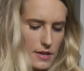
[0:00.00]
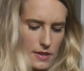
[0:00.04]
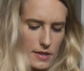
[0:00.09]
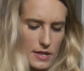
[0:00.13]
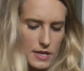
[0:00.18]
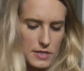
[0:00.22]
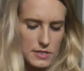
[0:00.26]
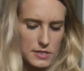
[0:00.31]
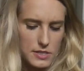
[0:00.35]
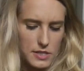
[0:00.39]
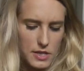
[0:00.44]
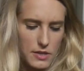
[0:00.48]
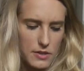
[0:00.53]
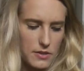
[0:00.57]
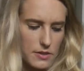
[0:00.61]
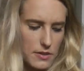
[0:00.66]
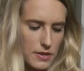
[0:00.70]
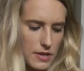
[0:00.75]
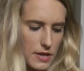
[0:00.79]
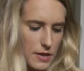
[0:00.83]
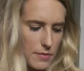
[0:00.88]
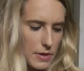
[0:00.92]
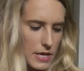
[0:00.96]
that's a good
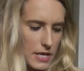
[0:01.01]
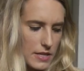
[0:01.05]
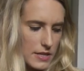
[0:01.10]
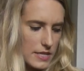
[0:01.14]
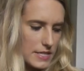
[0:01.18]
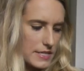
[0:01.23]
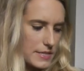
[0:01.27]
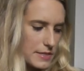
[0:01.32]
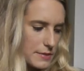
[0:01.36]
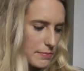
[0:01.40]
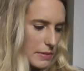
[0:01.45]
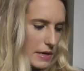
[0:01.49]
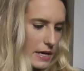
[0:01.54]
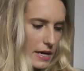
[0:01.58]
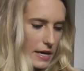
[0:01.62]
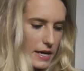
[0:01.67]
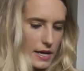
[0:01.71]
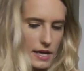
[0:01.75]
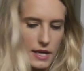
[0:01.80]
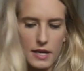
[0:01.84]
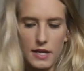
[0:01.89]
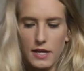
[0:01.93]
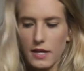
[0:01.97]
thing about this
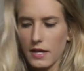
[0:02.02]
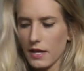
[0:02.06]
bag.